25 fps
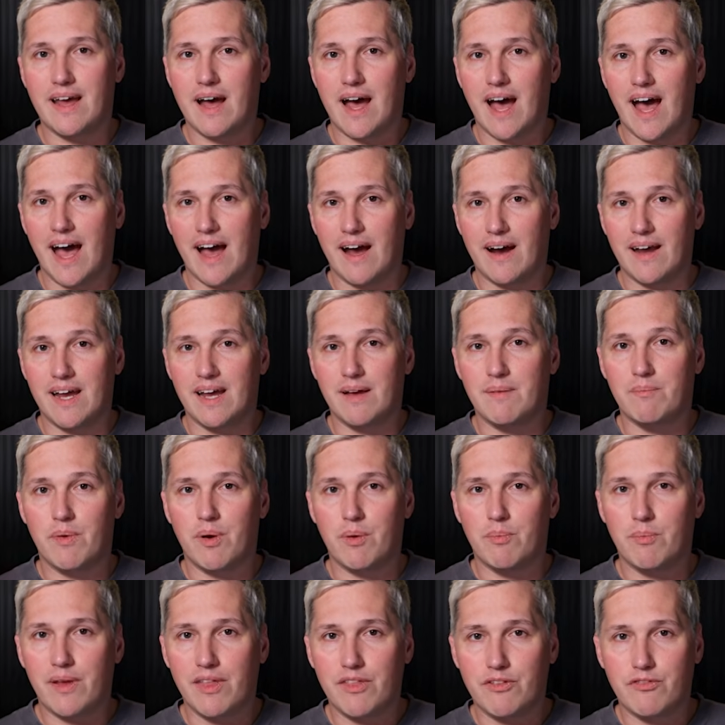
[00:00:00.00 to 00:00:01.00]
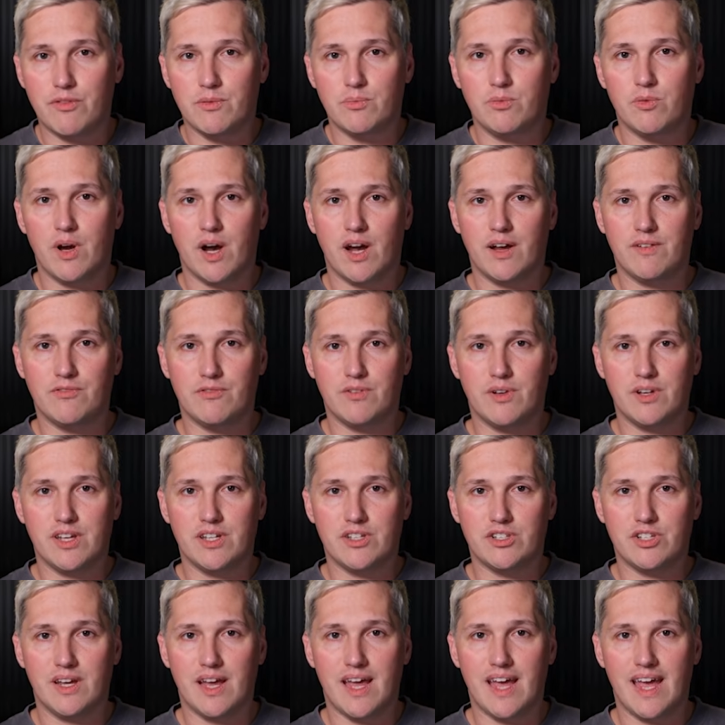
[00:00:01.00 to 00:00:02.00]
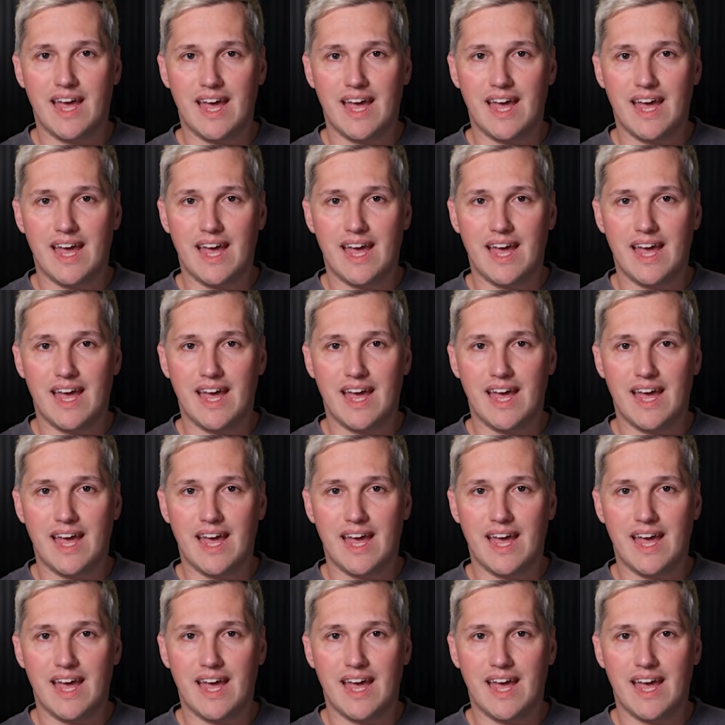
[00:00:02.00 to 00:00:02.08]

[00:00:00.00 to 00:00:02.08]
highlight moments from raw footage